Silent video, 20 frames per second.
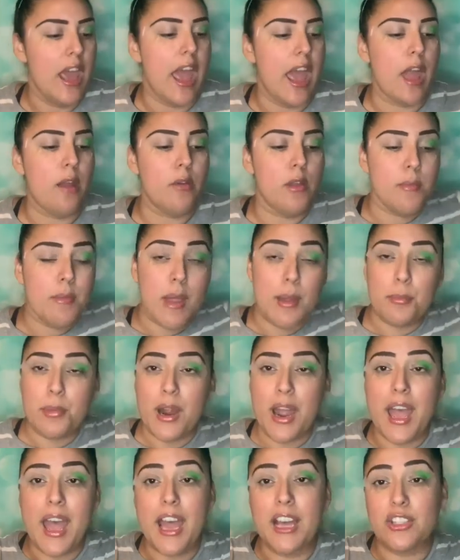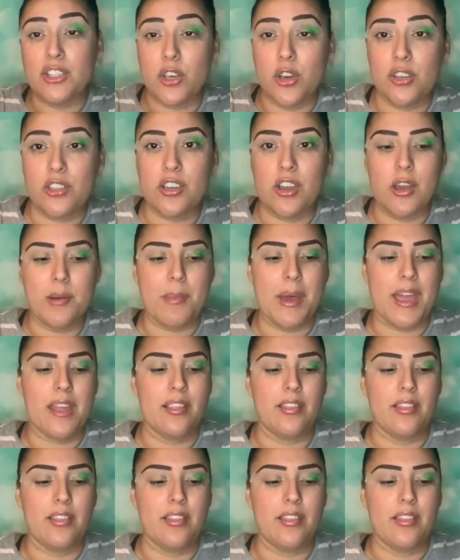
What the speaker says: And remember, I had told y'all